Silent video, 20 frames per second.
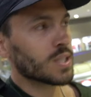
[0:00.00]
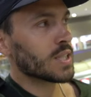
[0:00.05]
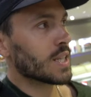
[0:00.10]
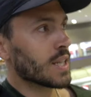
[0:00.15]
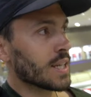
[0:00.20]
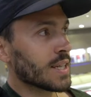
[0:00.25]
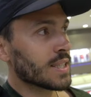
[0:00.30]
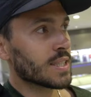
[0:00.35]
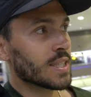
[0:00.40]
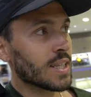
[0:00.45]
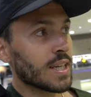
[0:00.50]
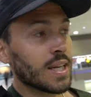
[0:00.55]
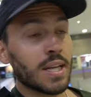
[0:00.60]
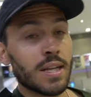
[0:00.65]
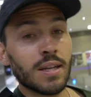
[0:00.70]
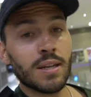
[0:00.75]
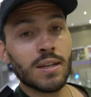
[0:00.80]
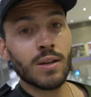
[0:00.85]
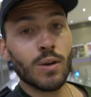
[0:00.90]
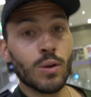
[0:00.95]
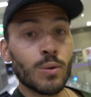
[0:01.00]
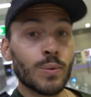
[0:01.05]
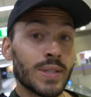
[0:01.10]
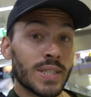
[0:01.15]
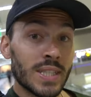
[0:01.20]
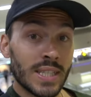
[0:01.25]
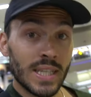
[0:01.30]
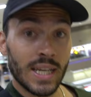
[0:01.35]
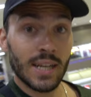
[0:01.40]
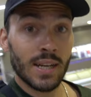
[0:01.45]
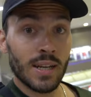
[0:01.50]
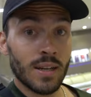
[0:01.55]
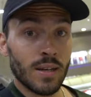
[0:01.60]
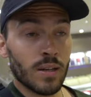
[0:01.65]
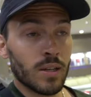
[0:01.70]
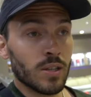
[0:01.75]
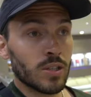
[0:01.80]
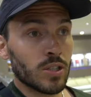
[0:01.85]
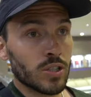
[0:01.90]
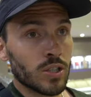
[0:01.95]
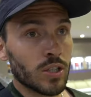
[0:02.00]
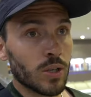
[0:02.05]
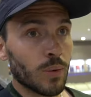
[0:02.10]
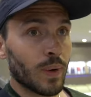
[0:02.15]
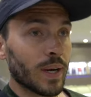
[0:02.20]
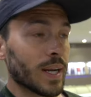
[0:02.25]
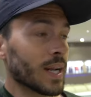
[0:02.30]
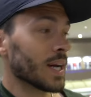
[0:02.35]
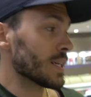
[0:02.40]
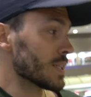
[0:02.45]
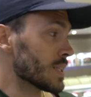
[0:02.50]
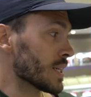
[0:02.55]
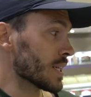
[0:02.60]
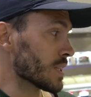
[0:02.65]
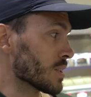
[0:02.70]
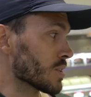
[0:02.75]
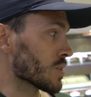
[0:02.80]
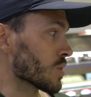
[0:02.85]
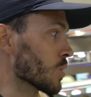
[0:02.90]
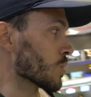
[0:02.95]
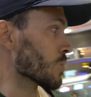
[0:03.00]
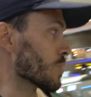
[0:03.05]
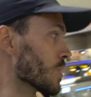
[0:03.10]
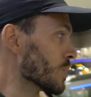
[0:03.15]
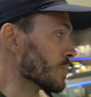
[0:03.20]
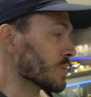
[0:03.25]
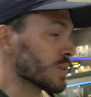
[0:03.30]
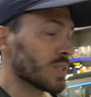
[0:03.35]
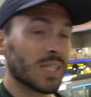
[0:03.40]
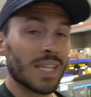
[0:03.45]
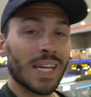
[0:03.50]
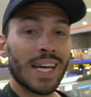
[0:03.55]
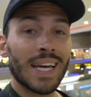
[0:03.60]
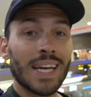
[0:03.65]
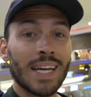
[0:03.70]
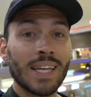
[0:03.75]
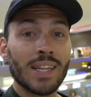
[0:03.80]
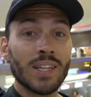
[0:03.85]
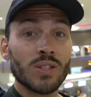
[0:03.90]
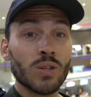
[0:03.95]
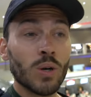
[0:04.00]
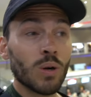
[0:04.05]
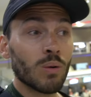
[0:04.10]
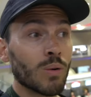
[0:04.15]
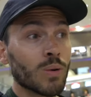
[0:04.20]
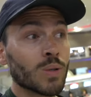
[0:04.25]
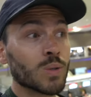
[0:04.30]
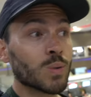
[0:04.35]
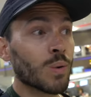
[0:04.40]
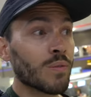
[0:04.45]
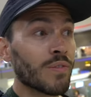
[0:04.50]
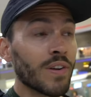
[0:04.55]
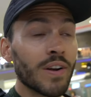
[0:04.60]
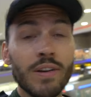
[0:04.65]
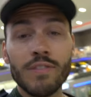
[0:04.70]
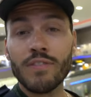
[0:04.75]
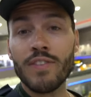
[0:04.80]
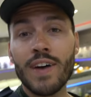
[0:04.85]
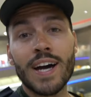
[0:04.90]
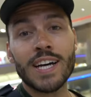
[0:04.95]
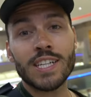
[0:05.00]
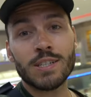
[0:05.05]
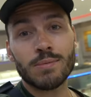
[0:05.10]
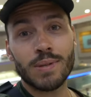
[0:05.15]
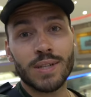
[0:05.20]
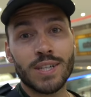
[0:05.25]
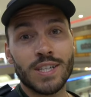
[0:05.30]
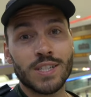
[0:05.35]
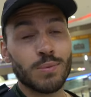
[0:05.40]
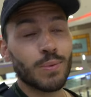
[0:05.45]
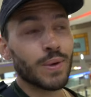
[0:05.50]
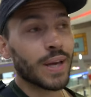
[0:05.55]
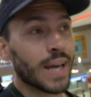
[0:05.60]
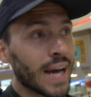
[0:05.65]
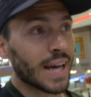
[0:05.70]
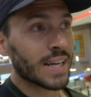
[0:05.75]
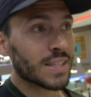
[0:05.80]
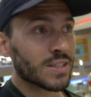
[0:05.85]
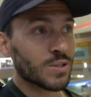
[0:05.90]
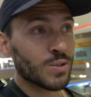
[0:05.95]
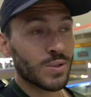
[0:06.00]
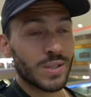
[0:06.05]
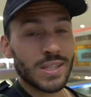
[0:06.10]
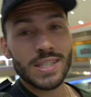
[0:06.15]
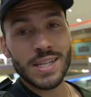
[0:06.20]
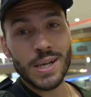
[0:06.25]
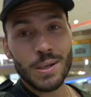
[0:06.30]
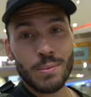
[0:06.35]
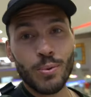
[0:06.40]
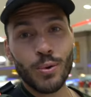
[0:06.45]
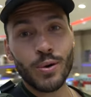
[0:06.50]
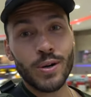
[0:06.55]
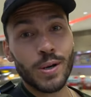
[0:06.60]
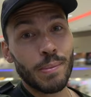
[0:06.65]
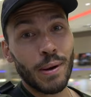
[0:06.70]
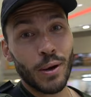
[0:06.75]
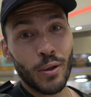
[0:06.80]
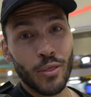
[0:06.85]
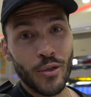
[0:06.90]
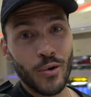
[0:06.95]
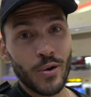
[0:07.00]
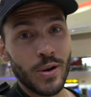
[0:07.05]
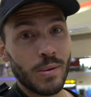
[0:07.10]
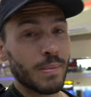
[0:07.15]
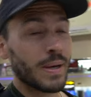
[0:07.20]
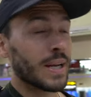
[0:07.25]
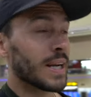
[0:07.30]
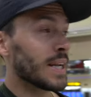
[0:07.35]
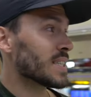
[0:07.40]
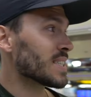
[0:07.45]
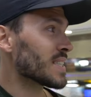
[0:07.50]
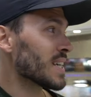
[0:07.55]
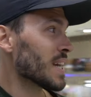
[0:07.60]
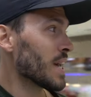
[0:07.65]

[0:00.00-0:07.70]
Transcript: And I said, or we said, Sure, why not? Take the toll roads. And the toll roads were very fast because we got to this airport in about 30 minutes.